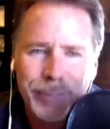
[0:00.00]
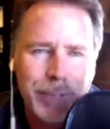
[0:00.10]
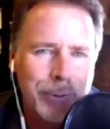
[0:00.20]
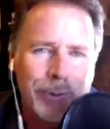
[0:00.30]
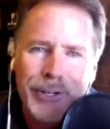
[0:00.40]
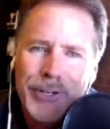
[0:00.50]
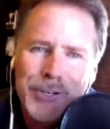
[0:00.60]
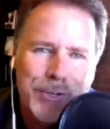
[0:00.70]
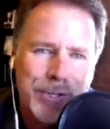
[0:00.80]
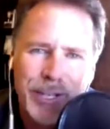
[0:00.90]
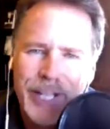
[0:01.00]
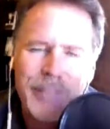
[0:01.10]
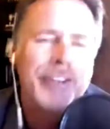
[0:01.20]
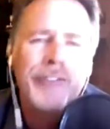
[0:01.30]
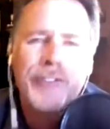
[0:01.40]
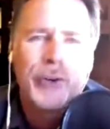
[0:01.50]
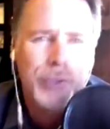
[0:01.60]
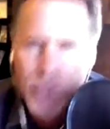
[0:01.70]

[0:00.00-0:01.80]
people aren't interested, even if you're